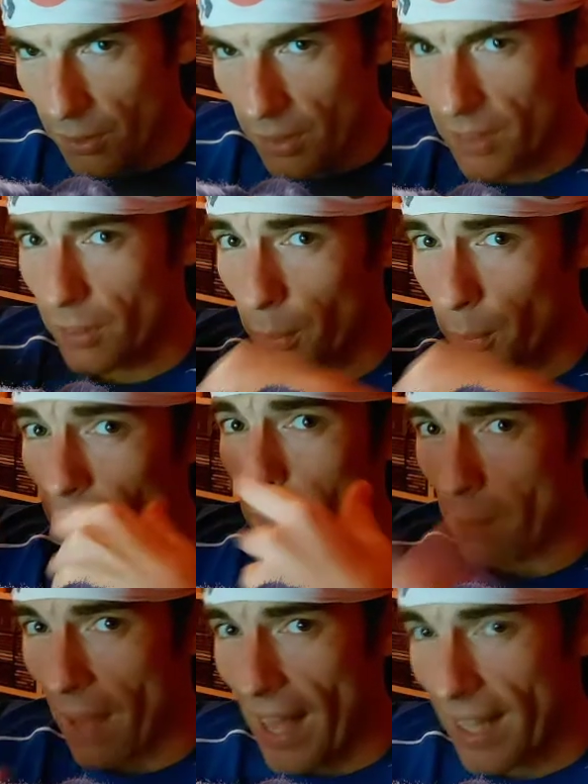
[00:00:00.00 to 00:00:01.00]
It's a real
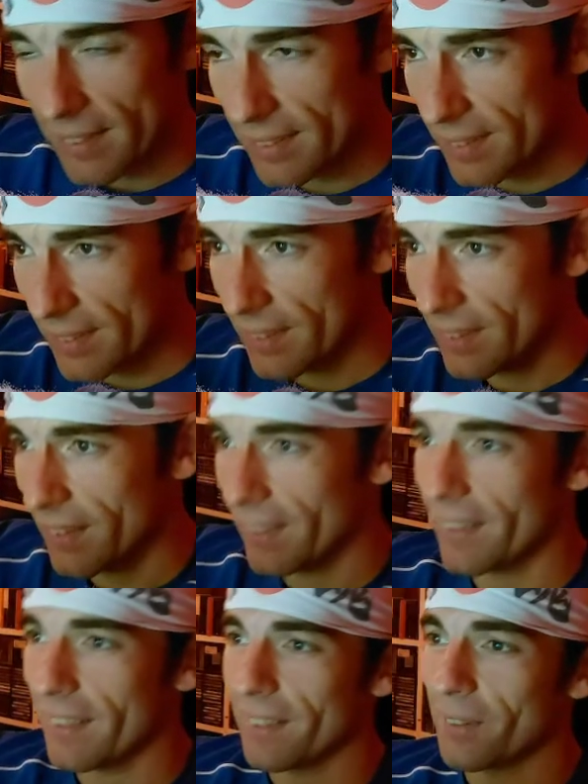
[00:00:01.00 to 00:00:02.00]
mess,
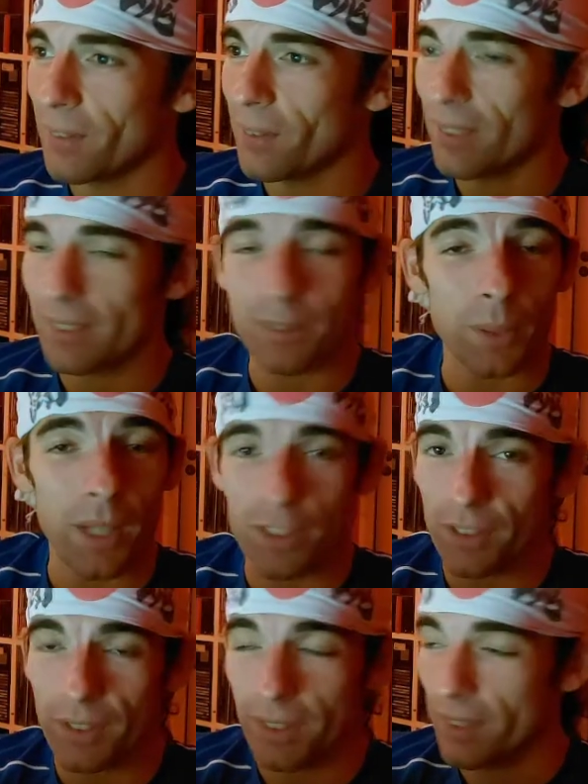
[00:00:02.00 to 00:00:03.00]
you know, a
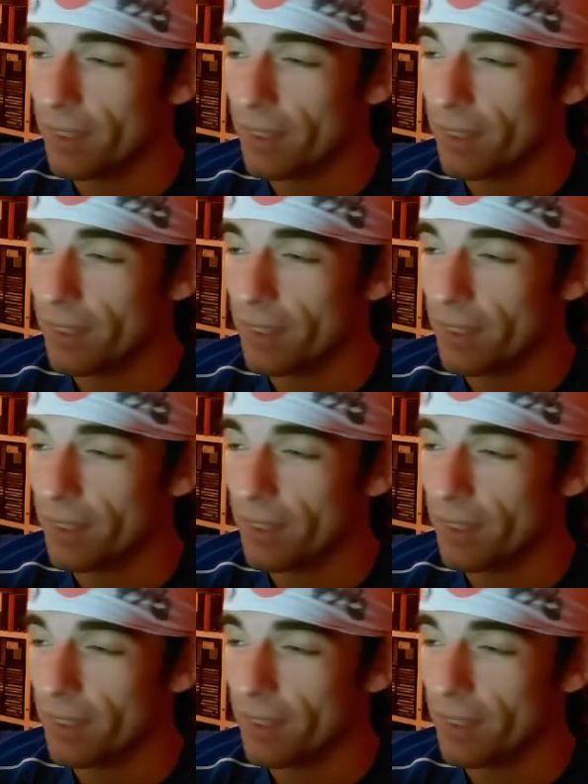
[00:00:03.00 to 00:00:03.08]
tragedy.